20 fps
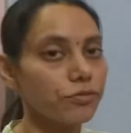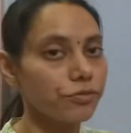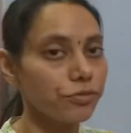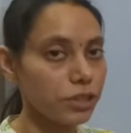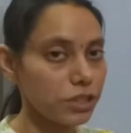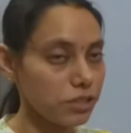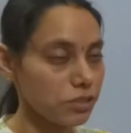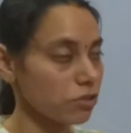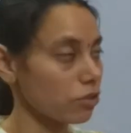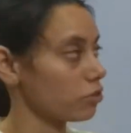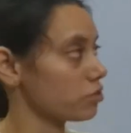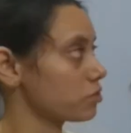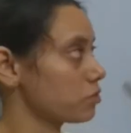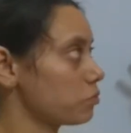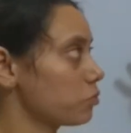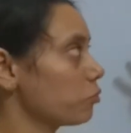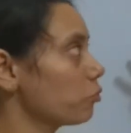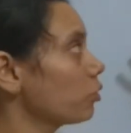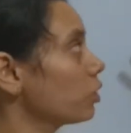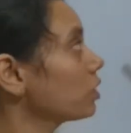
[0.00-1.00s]
first concept,
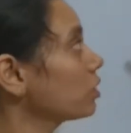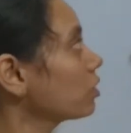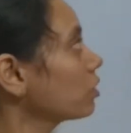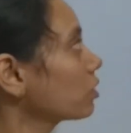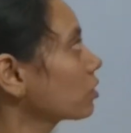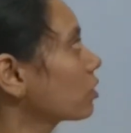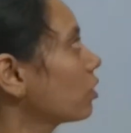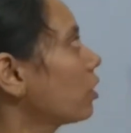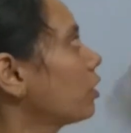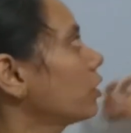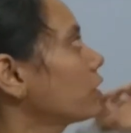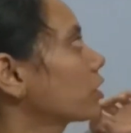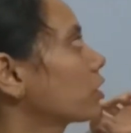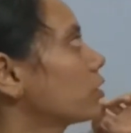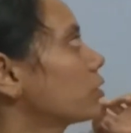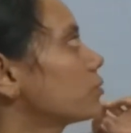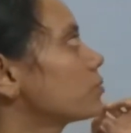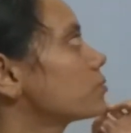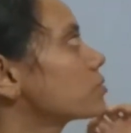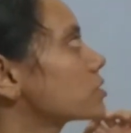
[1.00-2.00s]
what are chord
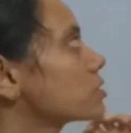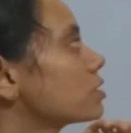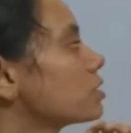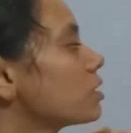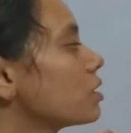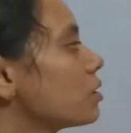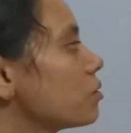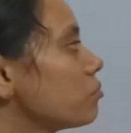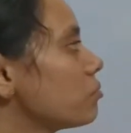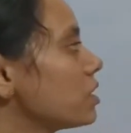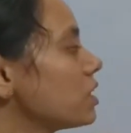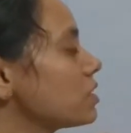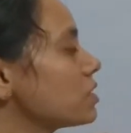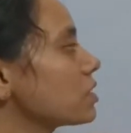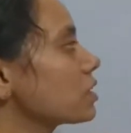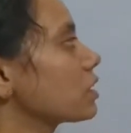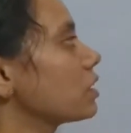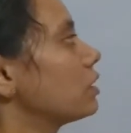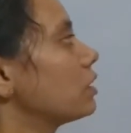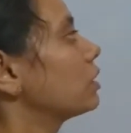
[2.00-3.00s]
curves?
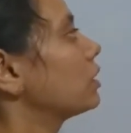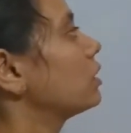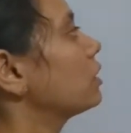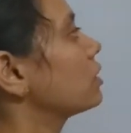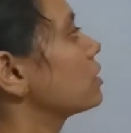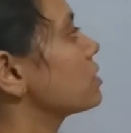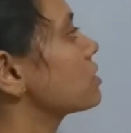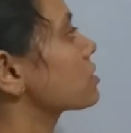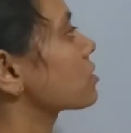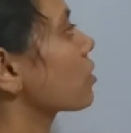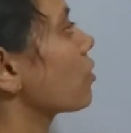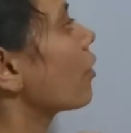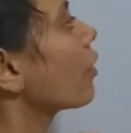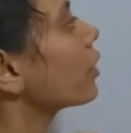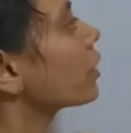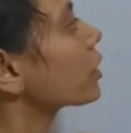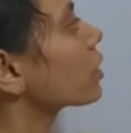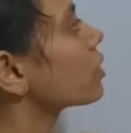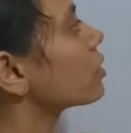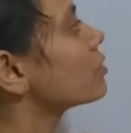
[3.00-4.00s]
Basically, these chord
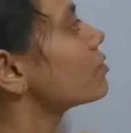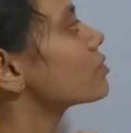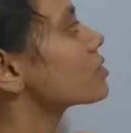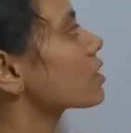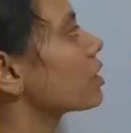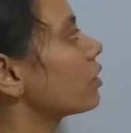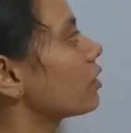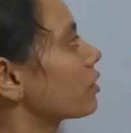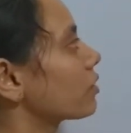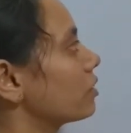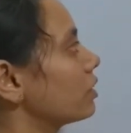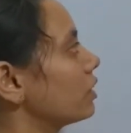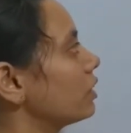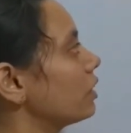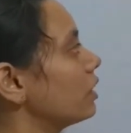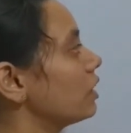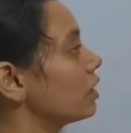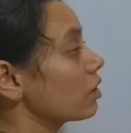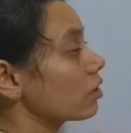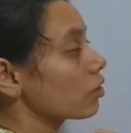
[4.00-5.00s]
curves are the
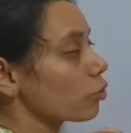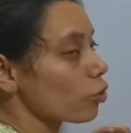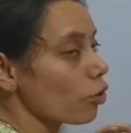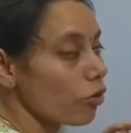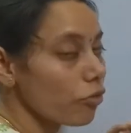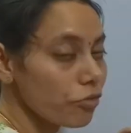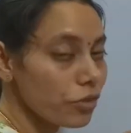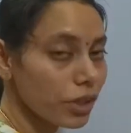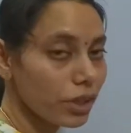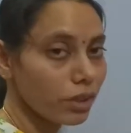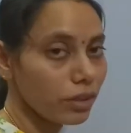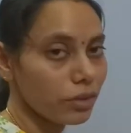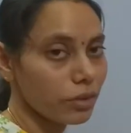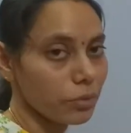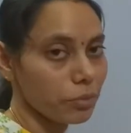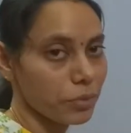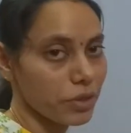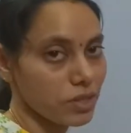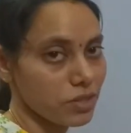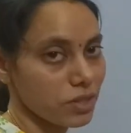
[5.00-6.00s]
graphical
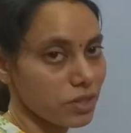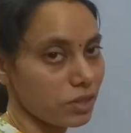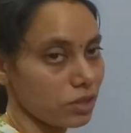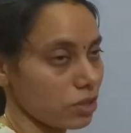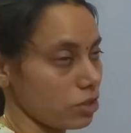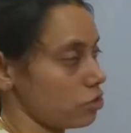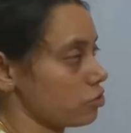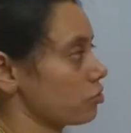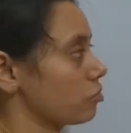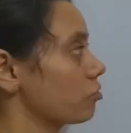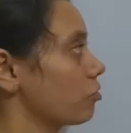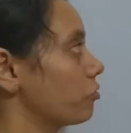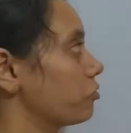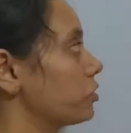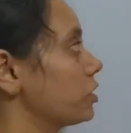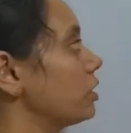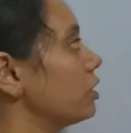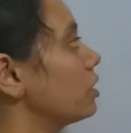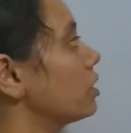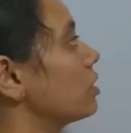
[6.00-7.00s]
representation of
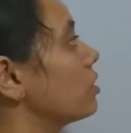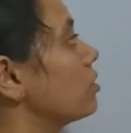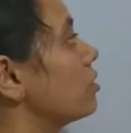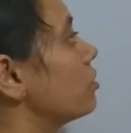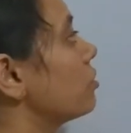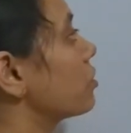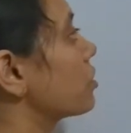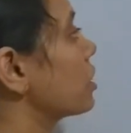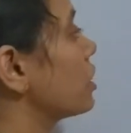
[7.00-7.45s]
the